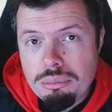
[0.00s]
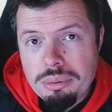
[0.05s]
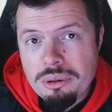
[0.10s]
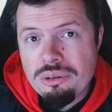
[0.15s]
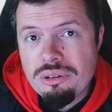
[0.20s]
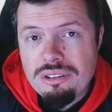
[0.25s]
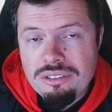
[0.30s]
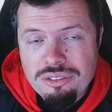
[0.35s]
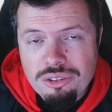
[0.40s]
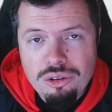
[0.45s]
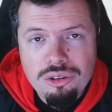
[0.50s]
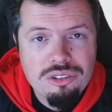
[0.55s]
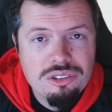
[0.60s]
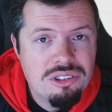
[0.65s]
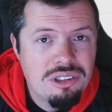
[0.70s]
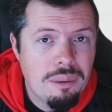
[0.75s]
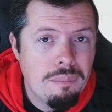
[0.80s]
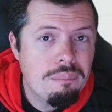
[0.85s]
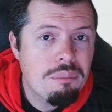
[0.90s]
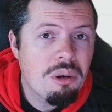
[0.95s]

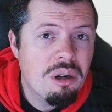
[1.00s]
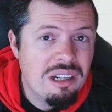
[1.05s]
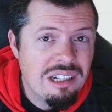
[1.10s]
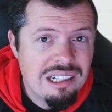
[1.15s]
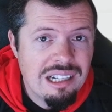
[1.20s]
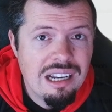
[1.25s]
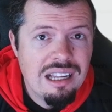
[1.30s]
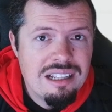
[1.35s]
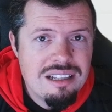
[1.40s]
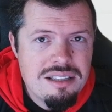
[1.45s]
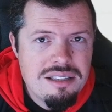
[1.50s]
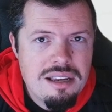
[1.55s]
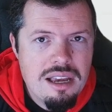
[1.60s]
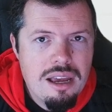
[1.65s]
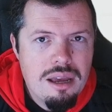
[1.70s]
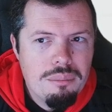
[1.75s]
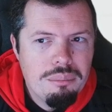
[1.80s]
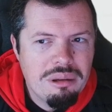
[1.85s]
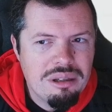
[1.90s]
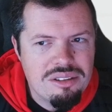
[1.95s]
peripherals and product lines,
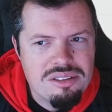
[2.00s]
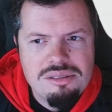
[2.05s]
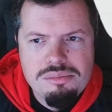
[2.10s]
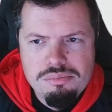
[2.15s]
because